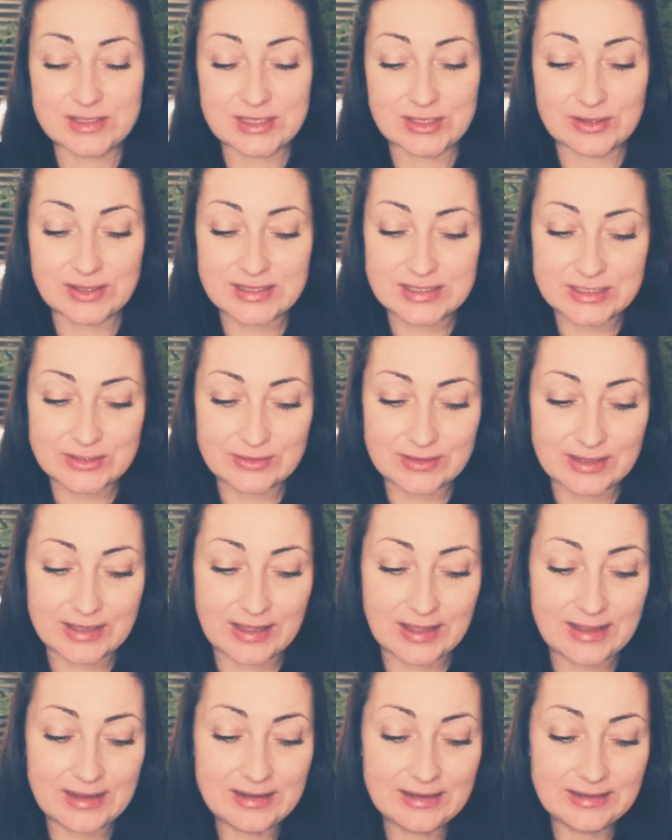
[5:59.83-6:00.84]
So let's do it
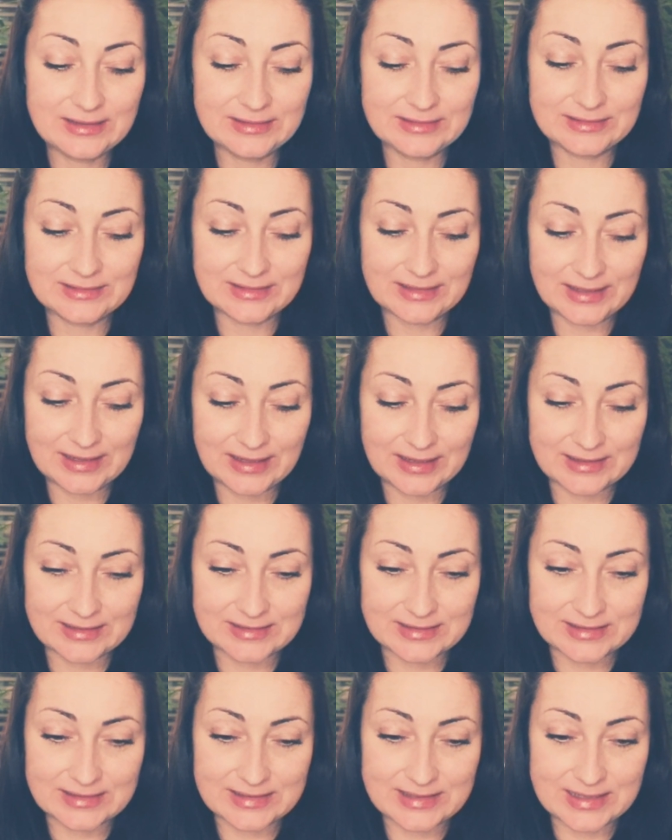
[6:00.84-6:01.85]
again.
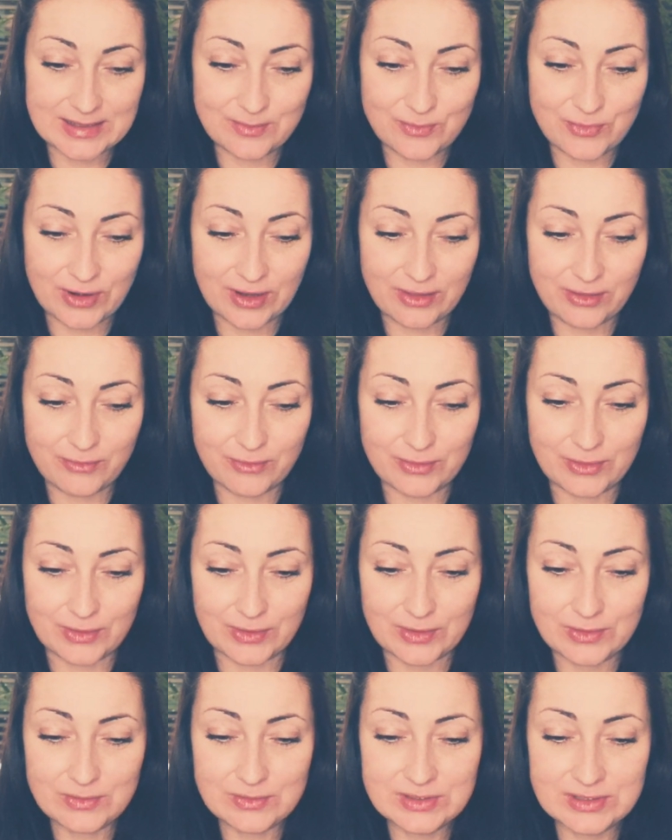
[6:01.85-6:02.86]
Deep breath through the
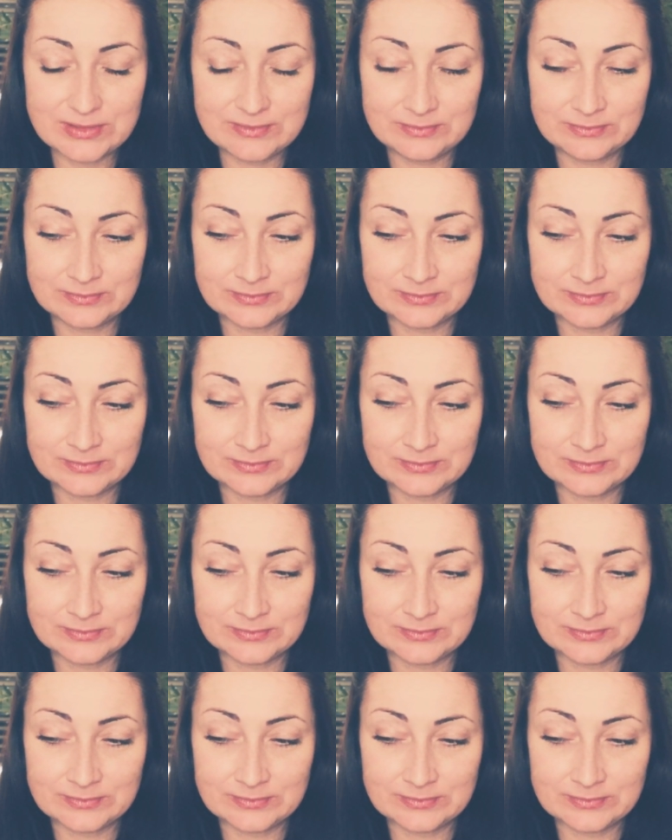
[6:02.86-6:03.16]
nose.